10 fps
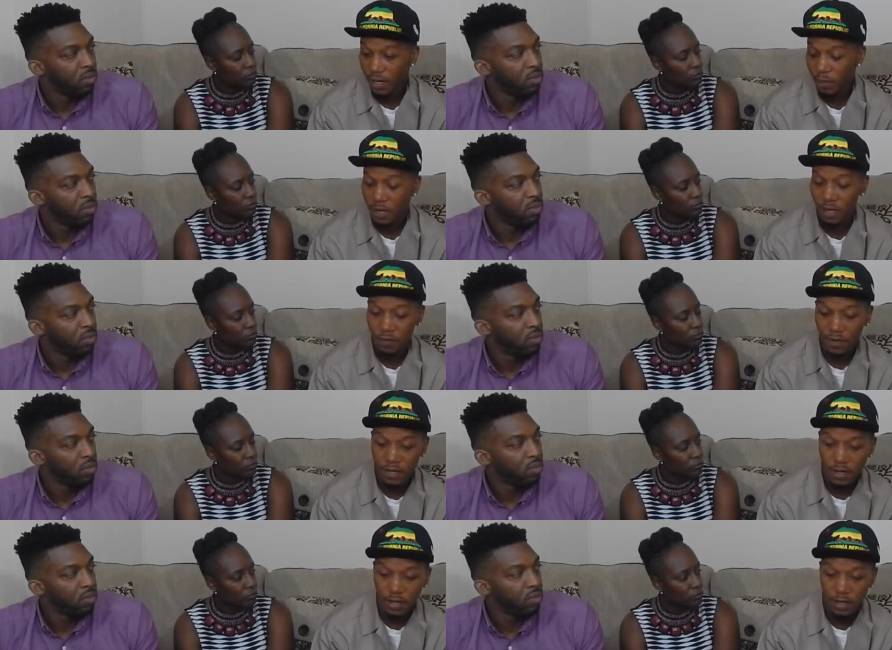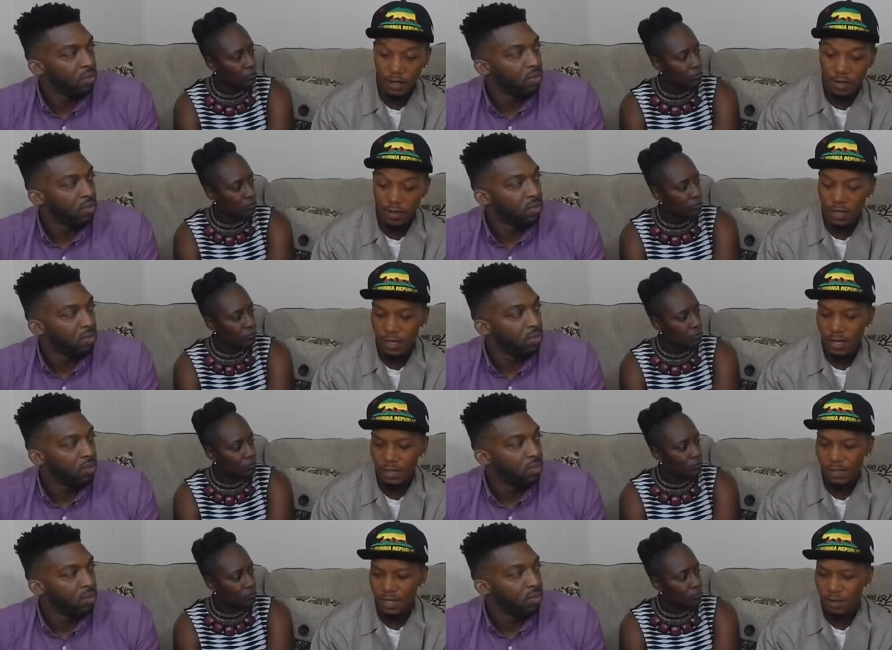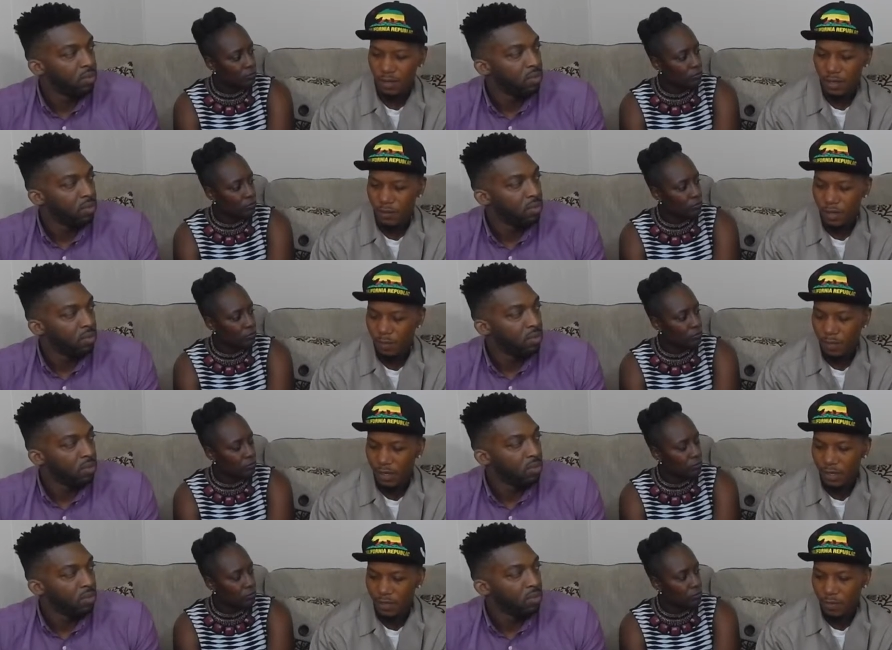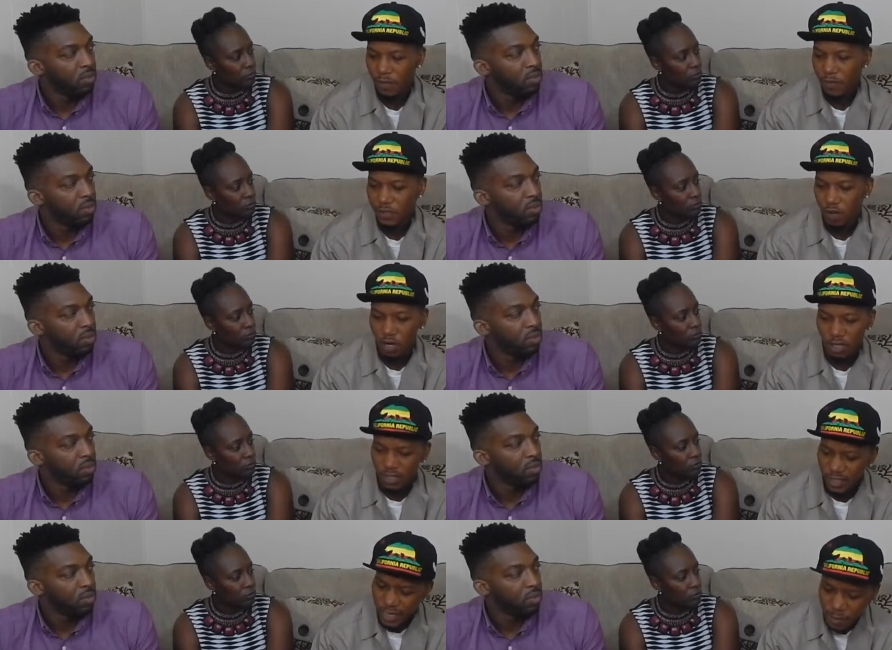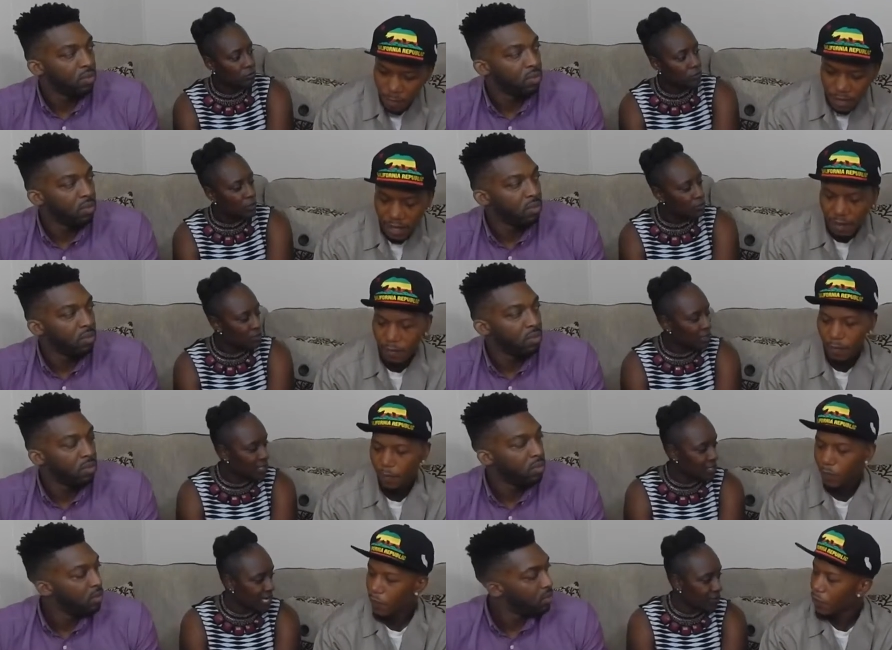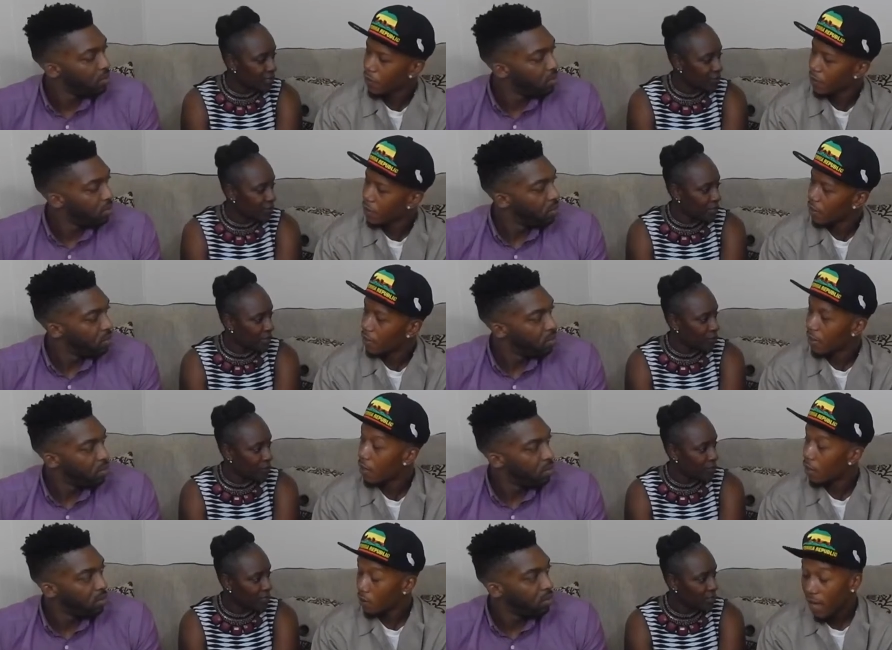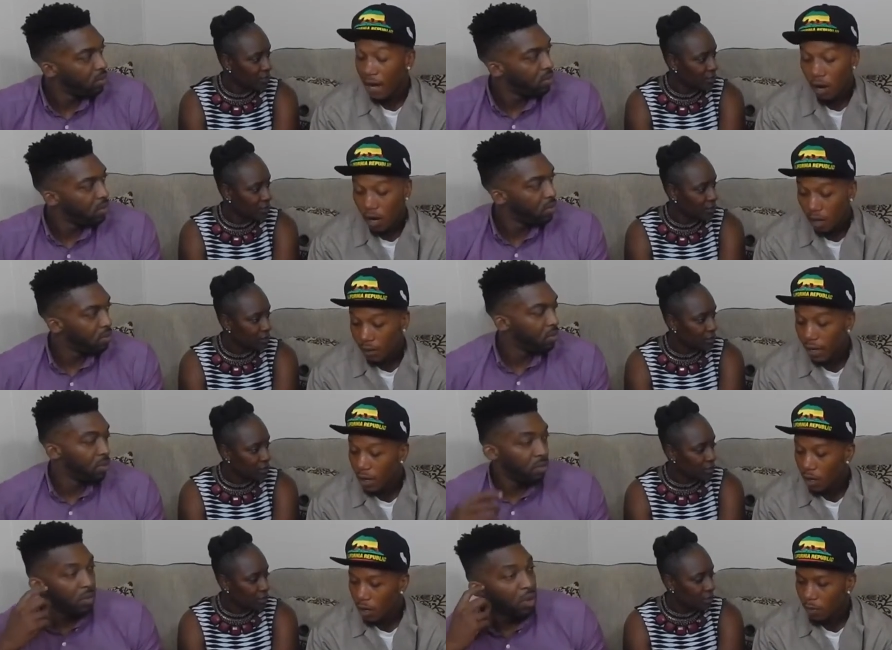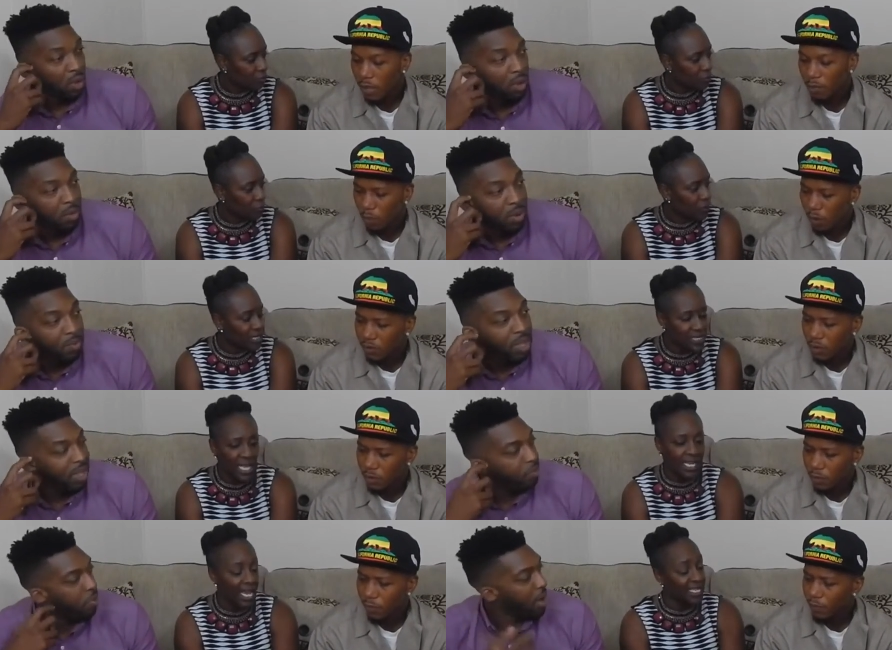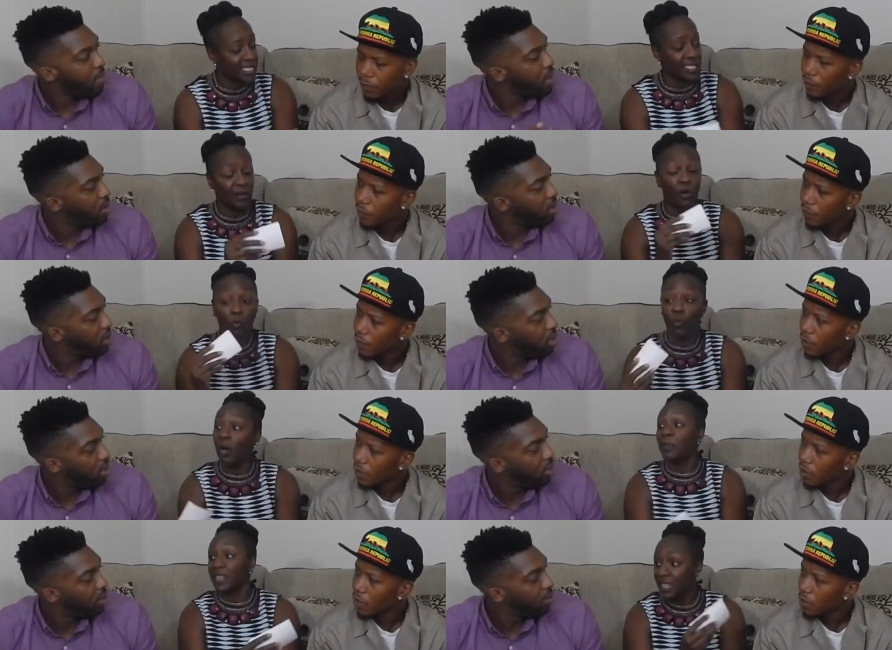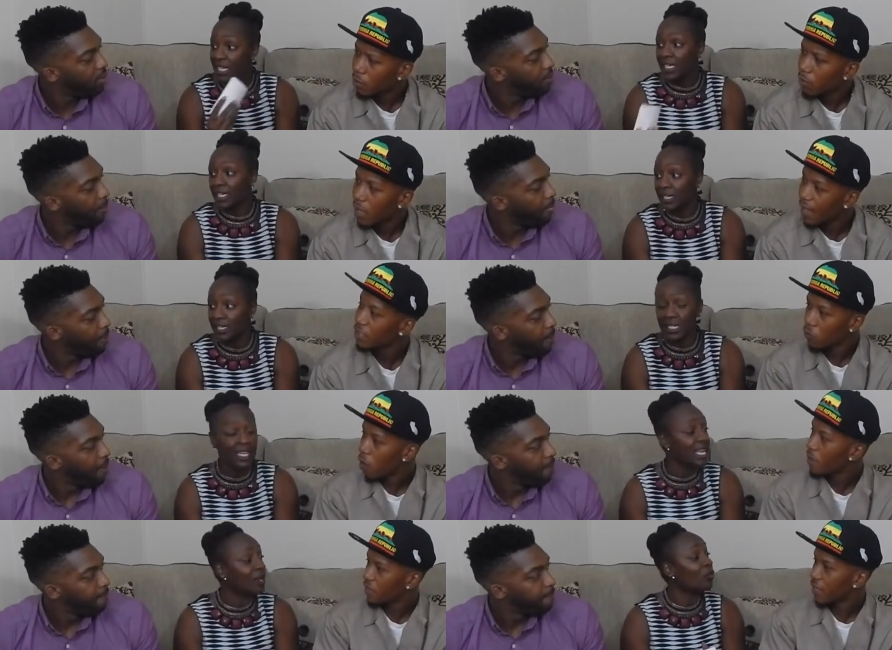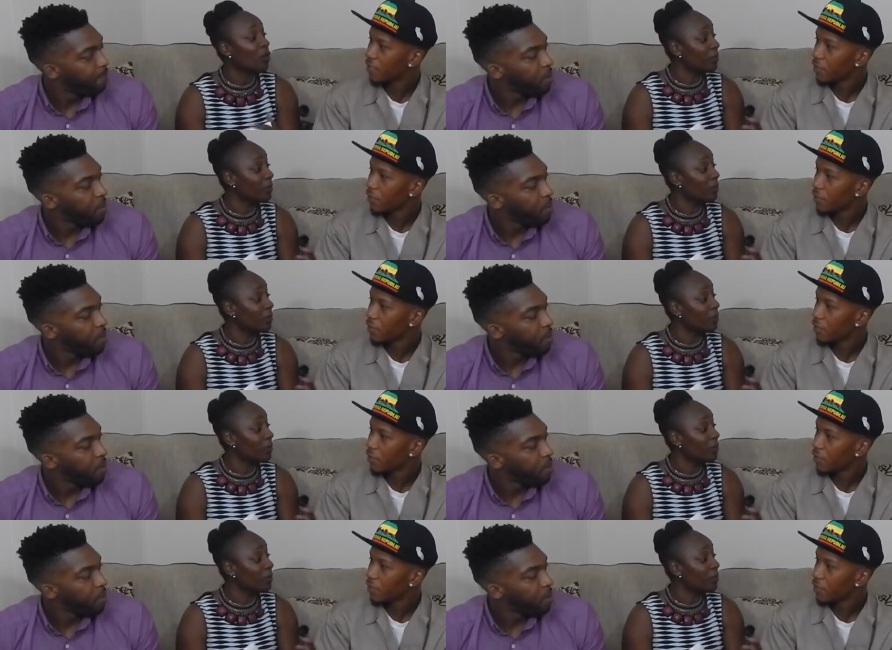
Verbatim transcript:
Speaker 1: lot of money over here, you know. And then that's like, okay, wait a minute. Some of us are good men.
Speaker 2: You said that's African American women. Not all, not all, but most. But is I mean, that not just a woman thing? That's is that not a